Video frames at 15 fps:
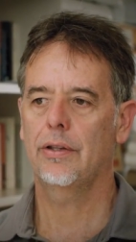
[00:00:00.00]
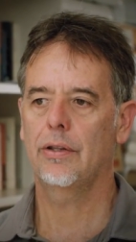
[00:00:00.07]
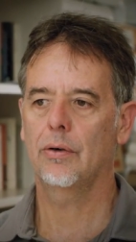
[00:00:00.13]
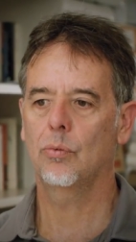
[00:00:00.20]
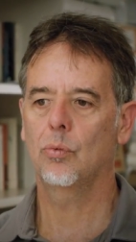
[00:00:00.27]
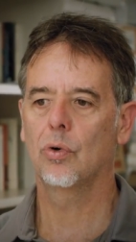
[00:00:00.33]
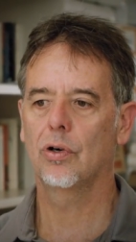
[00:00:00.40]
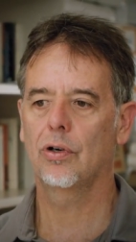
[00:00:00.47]
the
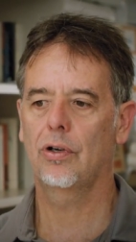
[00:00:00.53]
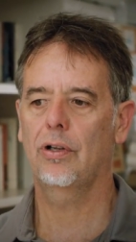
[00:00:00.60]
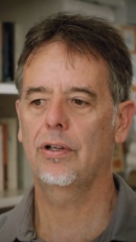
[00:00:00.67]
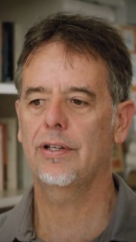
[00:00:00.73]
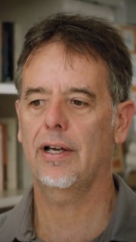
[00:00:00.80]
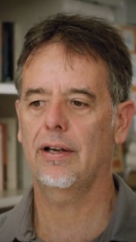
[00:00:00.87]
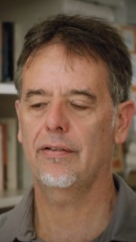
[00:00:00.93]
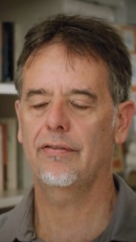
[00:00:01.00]

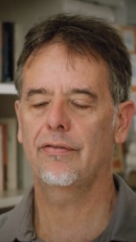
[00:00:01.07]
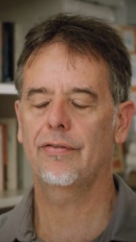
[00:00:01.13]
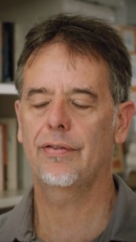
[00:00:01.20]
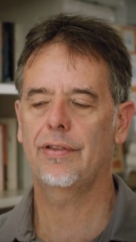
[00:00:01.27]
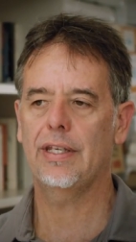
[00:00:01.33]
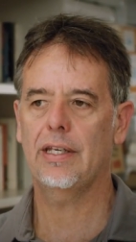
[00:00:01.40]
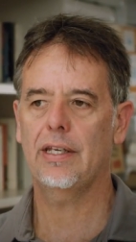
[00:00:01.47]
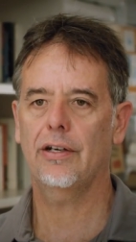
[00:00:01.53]
world of
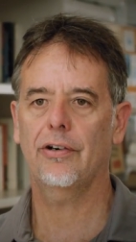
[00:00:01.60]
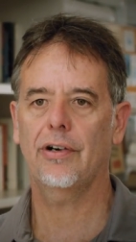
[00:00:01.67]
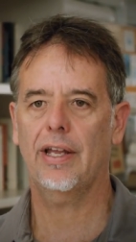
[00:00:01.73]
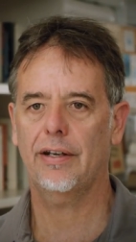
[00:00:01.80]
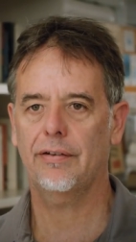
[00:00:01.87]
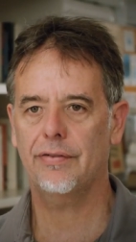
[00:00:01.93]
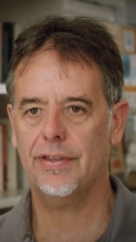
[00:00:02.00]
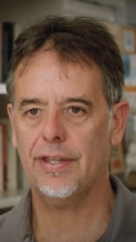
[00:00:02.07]
the
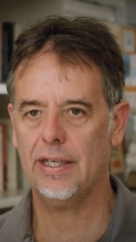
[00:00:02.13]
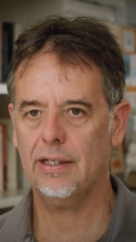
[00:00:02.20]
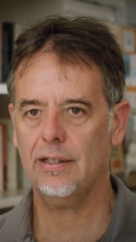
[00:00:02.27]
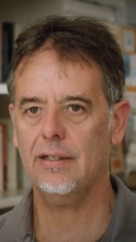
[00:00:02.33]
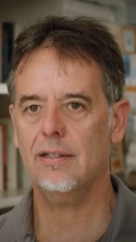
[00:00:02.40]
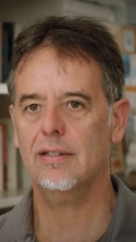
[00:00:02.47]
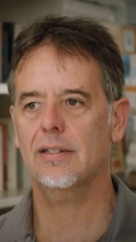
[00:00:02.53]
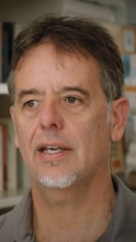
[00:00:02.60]
Internet of
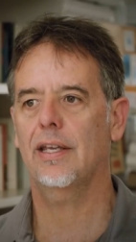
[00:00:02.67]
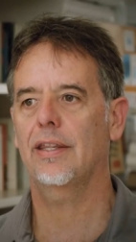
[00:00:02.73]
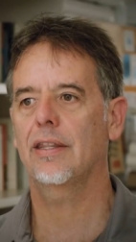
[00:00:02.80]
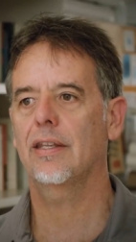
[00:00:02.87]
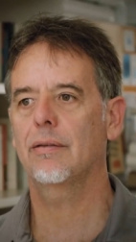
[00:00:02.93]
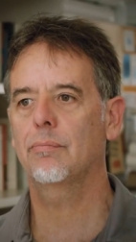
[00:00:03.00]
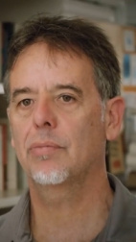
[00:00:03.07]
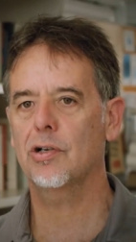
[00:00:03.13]
Things
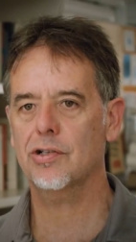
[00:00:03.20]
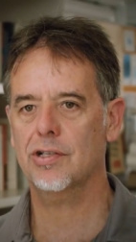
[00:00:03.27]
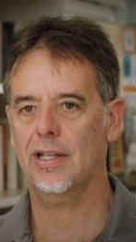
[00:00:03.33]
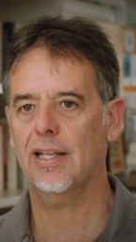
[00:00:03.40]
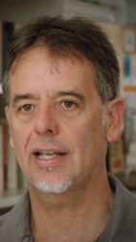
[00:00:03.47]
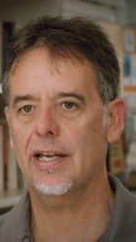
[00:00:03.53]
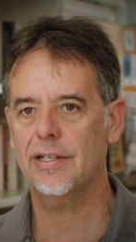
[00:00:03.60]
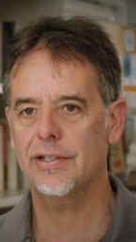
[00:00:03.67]
and the
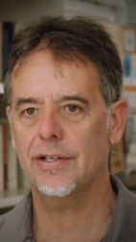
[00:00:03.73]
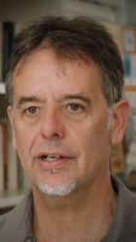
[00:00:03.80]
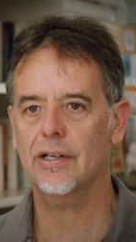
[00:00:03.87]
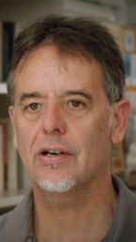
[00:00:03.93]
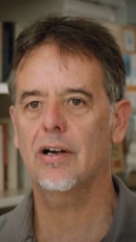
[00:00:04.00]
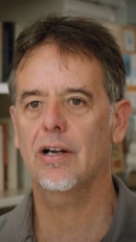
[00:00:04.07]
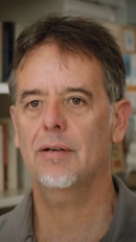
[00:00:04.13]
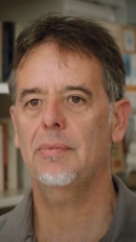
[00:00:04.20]
personalized
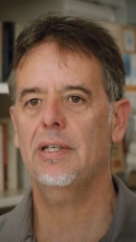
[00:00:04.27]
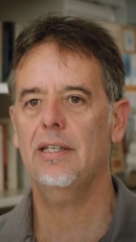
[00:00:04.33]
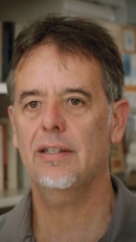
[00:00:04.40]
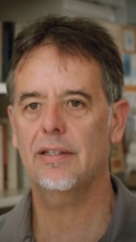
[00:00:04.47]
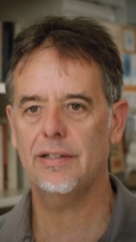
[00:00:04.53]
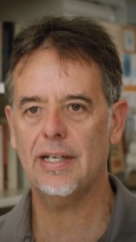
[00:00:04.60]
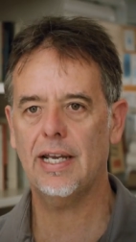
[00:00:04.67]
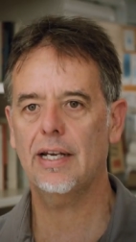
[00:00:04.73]
economy,
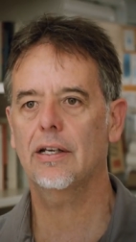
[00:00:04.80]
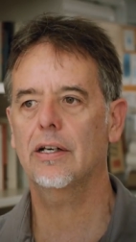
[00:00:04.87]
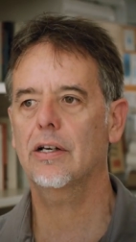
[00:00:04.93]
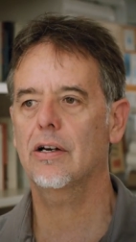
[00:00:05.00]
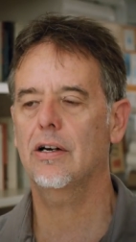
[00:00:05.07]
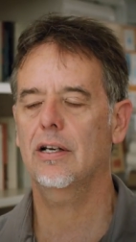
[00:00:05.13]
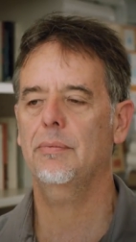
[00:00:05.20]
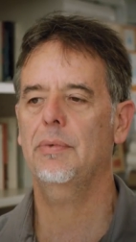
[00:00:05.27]
the data
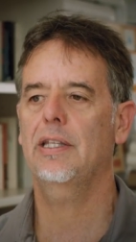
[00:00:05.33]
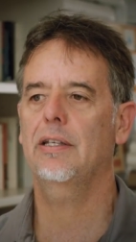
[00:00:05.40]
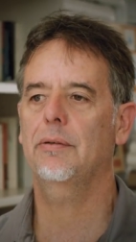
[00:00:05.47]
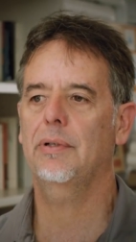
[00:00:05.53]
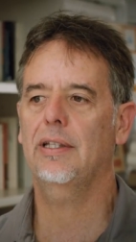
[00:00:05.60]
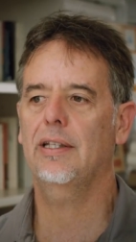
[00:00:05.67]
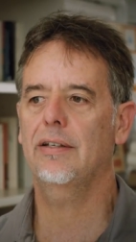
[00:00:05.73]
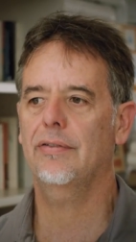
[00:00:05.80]
economy
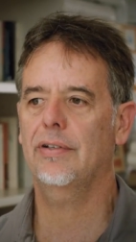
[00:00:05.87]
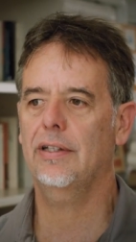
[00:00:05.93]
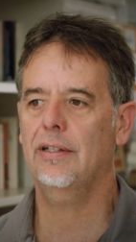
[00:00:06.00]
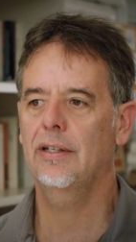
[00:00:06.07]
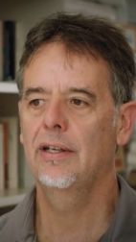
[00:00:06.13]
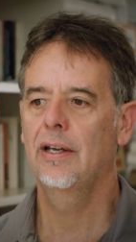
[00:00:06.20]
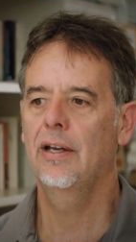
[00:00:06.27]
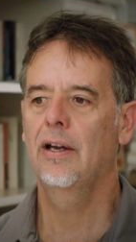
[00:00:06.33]
that we live
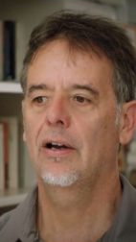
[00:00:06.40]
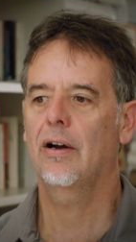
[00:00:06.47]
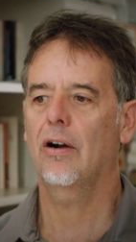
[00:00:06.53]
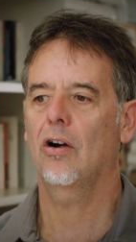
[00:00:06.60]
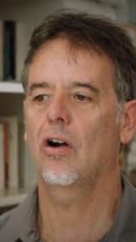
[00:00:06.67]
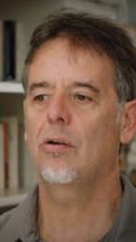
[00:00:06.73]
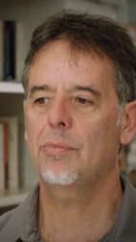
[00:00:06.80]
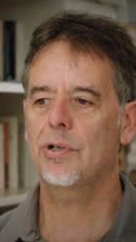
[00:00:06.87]
in,
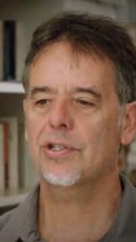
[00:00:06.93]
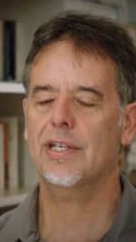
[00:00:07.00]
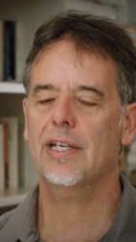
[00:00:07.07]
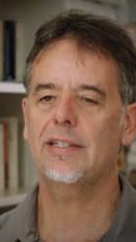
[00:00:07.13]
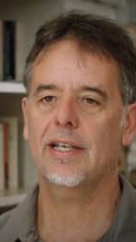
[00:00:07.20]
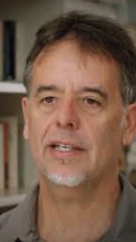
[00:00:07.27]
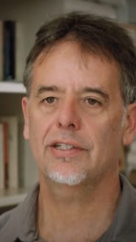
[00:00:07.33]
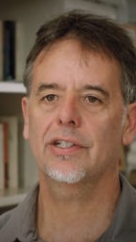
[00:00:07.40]
are almost
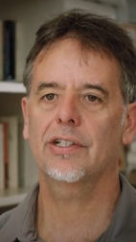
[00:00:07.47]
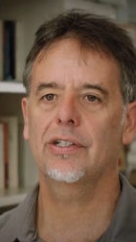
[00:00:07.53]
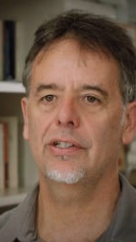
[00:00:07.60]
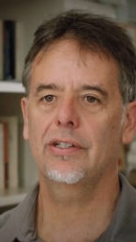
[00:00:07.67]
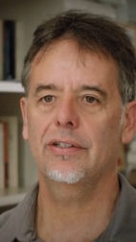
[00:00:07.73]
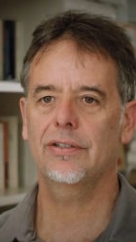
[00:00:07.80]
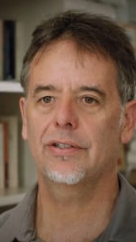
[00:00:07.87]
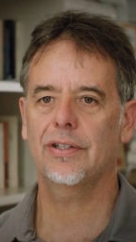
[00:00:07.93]

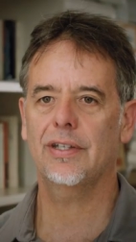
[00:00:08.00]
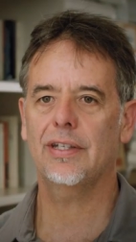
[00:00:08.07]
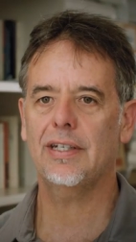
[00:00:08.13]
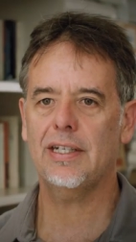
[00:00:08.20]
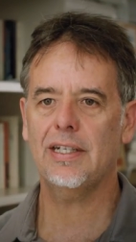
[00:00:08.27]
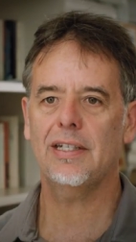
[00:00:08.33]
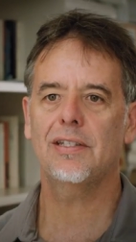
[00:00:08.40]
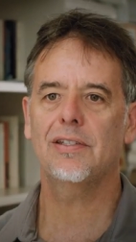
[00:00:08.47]
identical to the
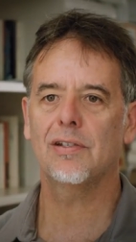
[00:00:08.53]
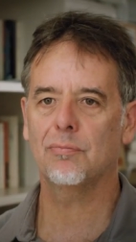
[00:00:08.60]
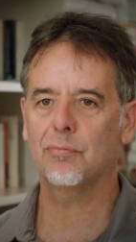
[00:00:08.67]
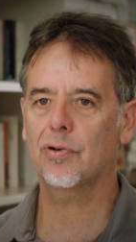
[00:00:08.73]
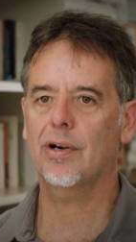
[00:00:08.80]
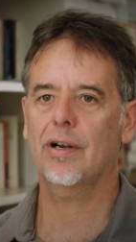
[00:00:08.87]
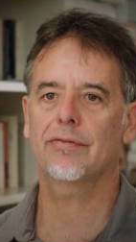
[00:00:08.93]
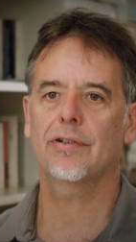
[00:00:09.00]
needs
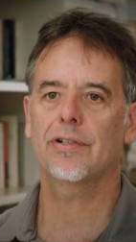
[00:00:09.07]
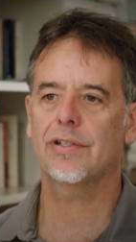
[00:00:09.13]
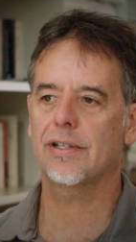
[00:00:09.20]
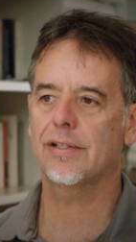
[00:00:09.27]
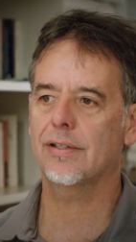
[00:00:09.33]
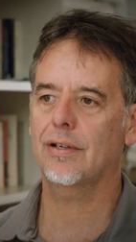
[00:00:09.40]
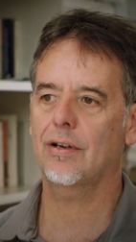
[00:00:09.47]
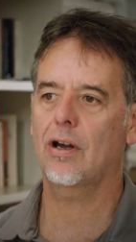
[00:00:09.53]
and
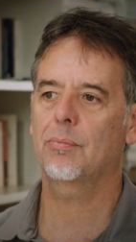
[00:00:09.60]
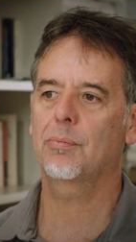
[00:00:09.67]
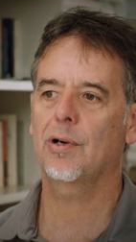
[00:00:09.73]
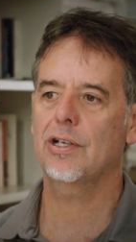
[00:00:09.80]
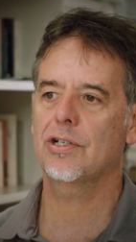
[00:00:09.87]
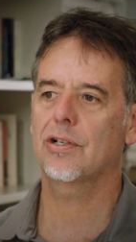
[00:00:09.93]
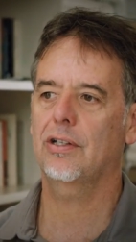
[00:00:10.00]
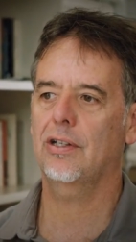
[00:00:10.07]
preferences and
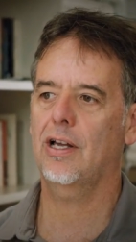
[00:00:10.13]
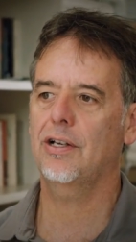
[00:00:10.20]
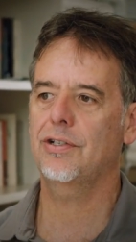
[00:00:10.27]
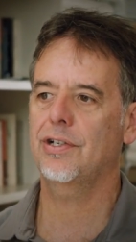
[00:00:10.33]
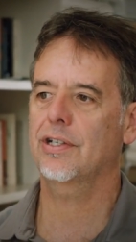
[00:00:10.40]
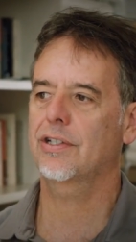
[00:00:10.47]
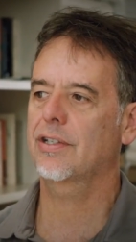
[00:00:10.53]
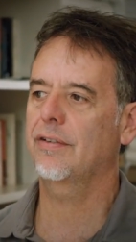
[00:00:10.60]
operational
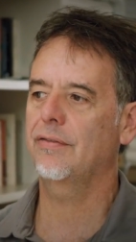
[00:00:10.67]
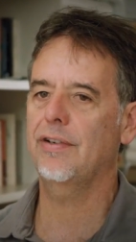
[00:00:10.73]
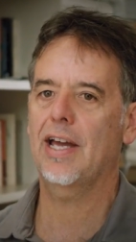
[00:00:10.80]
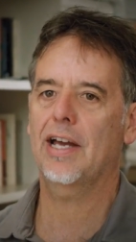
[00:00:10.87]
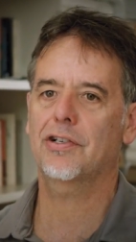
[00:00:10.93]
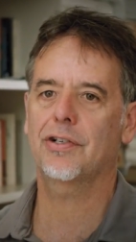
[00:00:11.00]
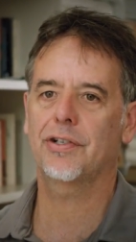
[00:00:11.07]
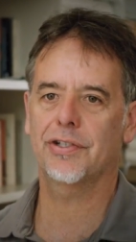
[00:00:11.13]
logics of
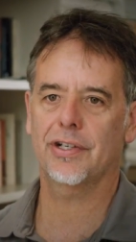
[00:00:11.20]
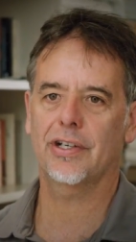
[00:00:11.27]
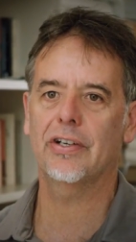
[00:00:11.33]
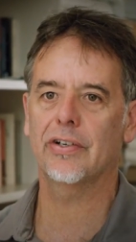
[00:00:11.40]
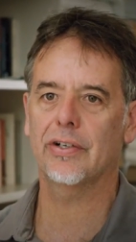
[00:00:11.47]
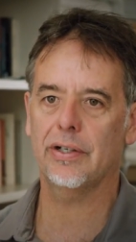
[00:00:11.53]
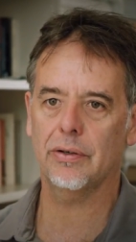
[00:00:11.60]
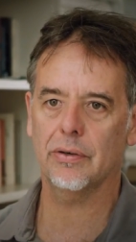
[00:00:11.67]
national
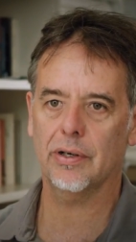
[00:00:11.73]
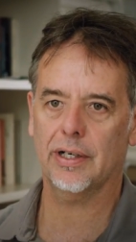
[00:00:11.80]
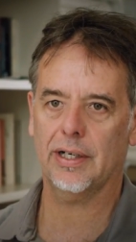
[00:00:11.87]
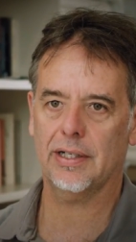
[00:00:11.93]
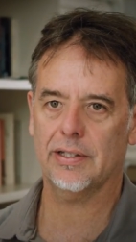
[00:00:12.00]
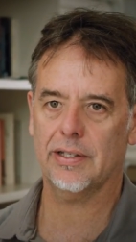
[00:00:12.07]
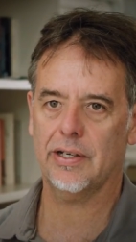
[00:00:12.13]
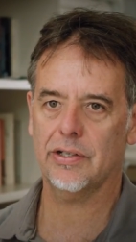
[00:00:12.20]
security
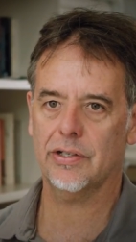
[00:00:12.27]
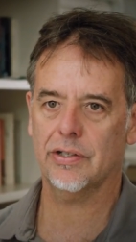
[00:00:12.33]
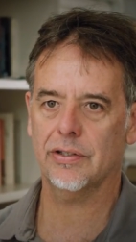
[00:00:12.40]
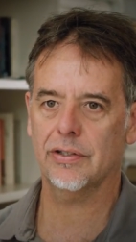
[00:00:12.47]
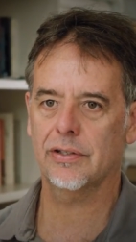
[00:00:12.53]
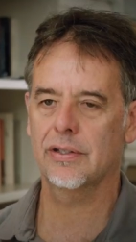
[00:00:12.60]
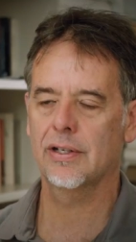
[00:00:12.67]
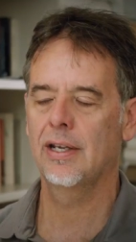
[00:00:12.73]

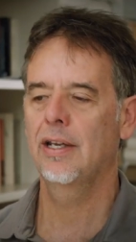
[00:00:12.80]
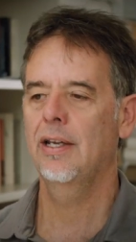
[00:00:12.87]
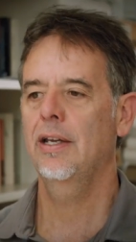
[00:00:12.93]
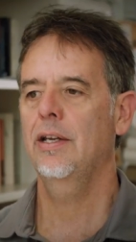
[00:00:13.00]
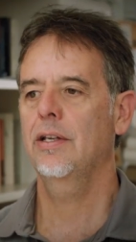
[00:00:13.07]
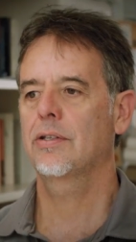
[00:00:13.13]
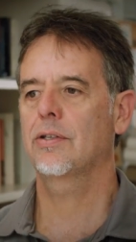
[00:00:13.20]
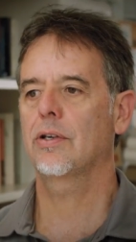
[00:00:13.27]
organizations.
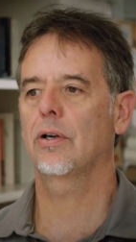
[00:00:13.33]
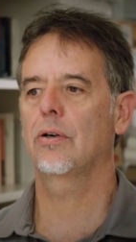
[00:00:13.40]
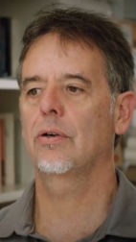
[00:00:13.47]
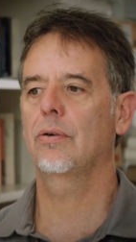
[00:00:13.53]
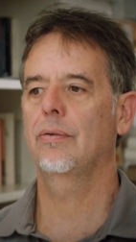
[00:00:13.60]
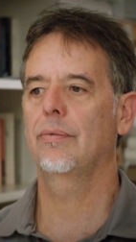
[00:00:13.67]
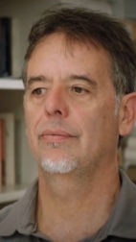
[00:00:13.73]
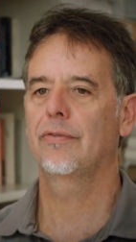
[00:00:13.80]

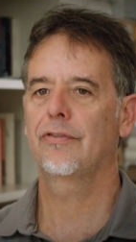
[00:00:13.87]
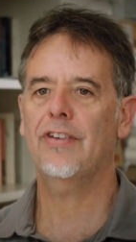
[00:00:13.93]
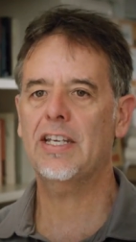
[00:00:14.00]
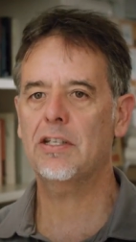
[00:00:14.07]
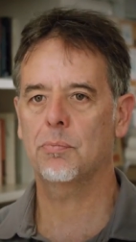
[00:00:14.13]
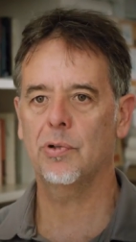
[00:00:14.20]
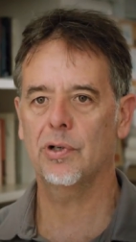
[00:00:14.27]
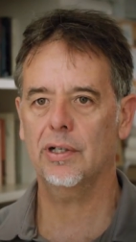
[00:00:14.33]
So,
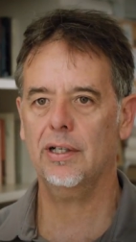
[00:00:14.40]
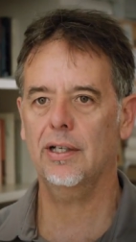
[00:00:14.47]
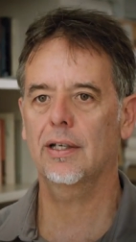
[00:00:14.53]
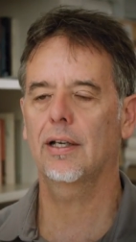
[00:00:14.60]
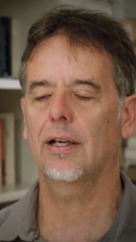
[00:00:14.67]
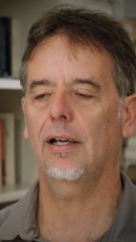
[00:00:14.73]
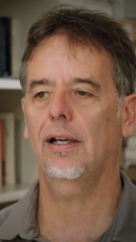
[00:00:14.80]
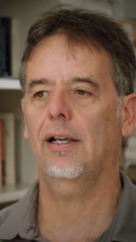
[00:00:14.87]
Facebook
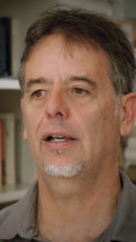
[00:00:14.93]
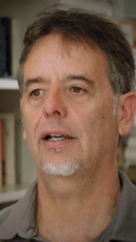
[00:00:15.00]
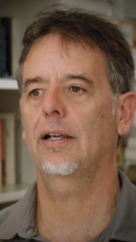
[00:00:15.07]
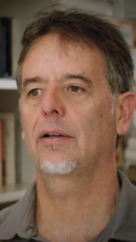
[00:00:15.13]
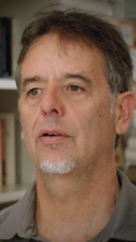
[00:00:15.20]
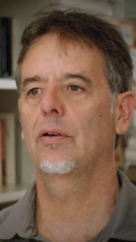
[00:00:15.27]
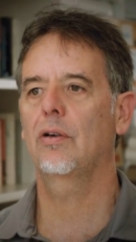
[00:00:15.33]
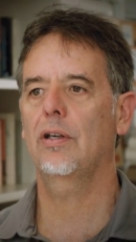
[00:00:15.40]
uh,